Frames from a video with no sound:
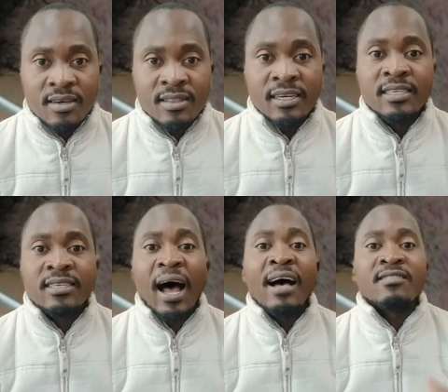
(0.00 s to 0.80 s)
That is,
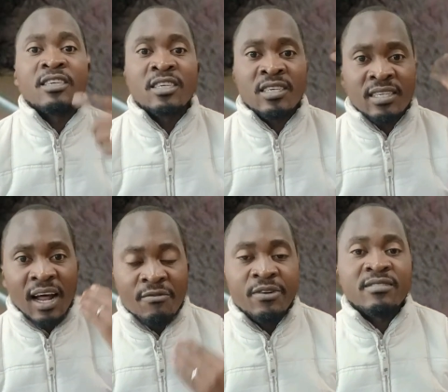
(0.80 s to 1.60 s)
as it
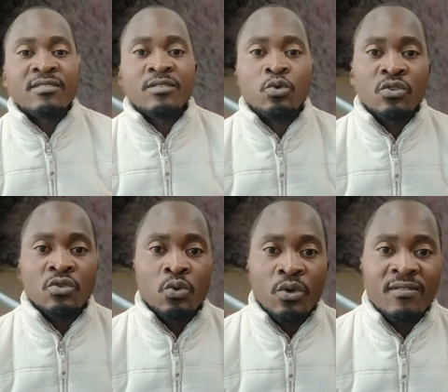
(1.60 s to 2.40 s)
travels
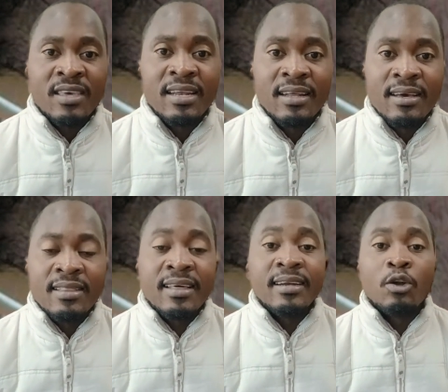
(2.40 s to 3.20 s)
through your skin,
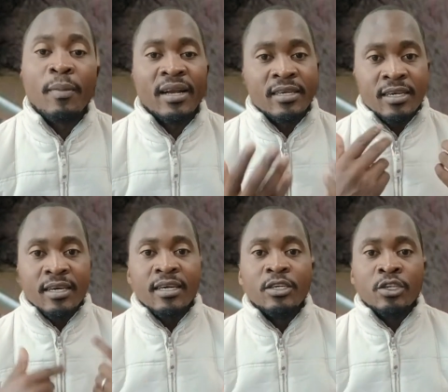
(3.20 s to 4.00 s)
then normally
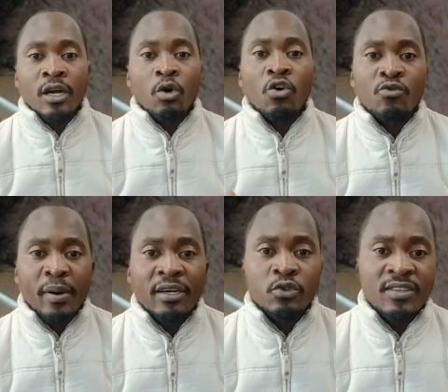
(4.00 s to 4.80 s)
it can cause
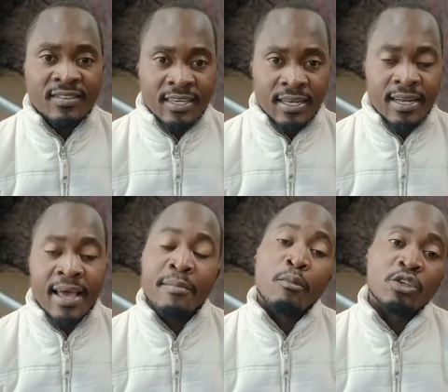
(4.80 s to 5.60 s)
burn to the skin.
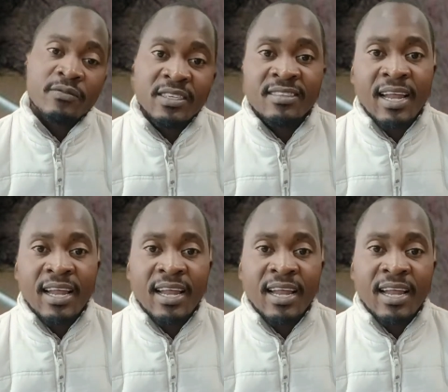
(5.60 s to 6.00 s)
And most of the